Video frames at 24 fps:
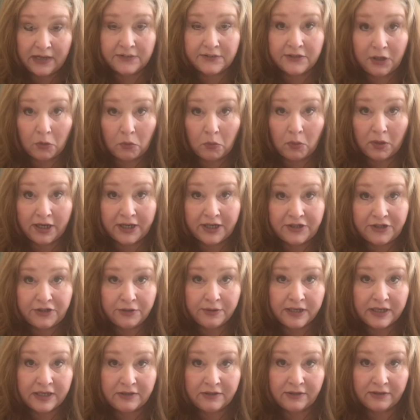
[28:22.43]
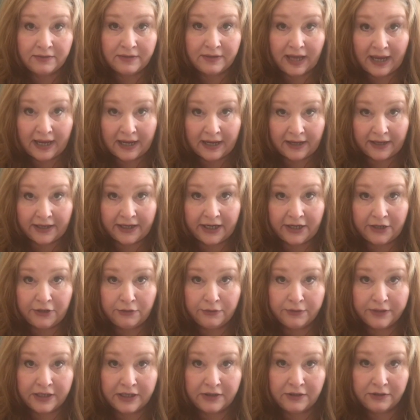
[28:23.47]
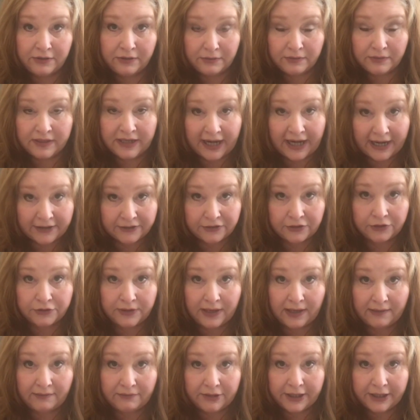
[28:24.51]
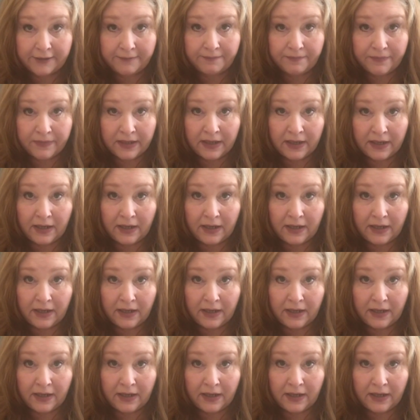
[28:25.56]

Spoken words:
So once you can do that and you can do the astral traveling,